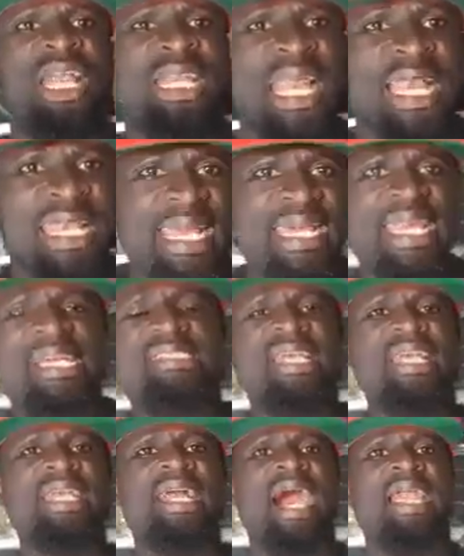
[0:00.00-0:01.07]
the leaders
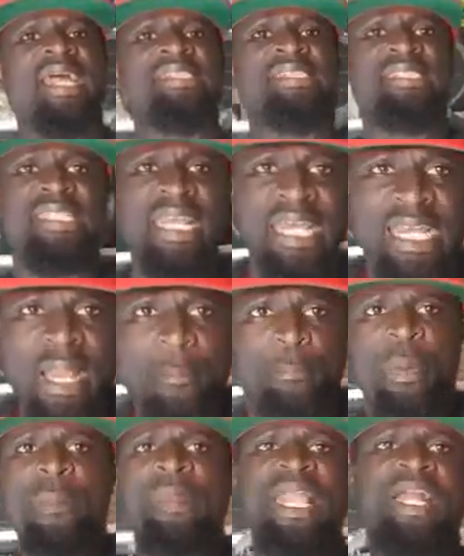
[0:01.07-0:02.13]
in Ghana, stealing
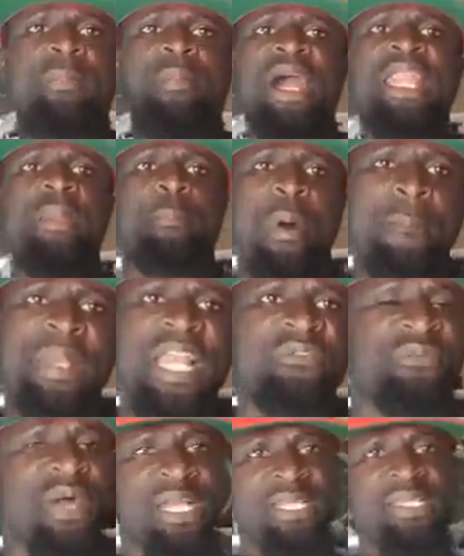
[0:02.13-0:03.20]
public money, public
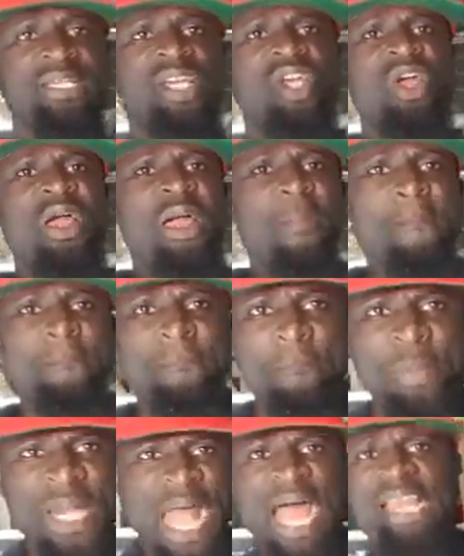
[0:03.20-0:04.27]
fund.
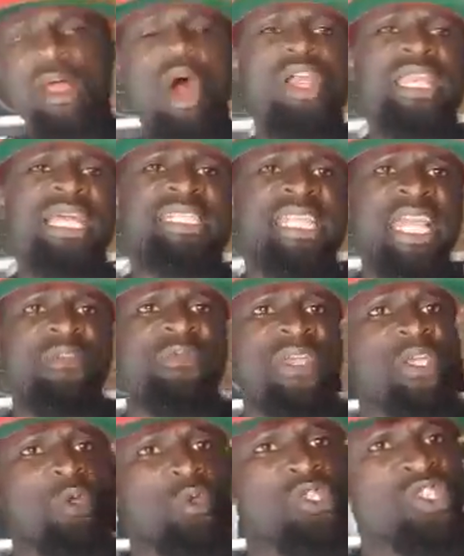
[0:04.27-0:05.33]
Plain on the TV,
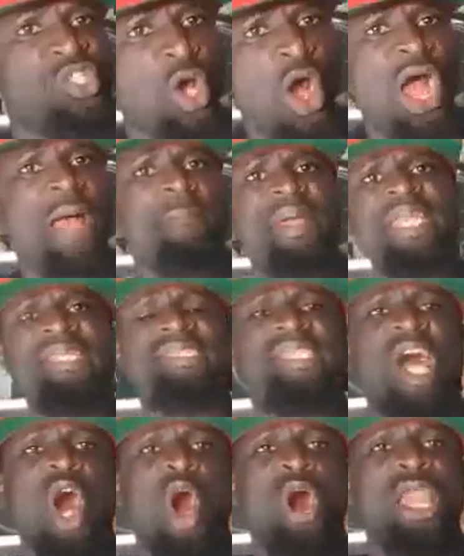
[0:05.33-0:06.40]
you saw a
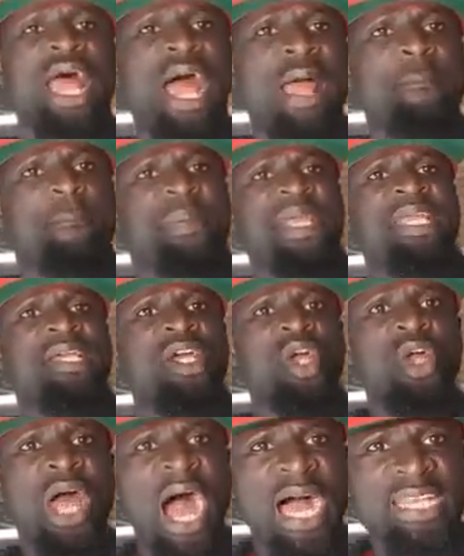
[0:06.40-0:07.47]
minister or the MP
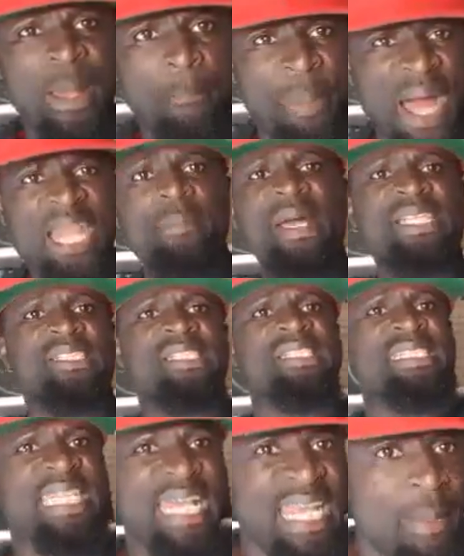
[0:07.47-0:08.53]
at the parliament
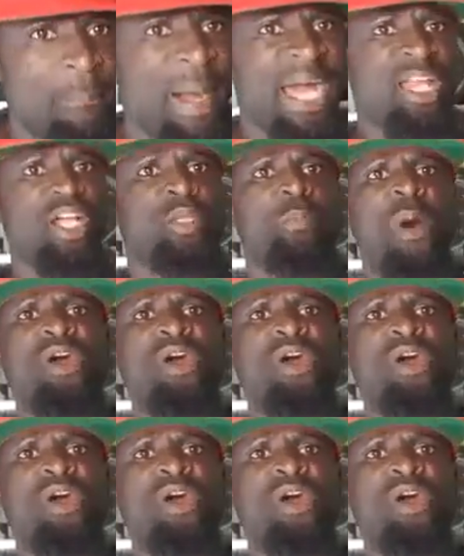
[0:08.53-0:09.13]
stealing ballot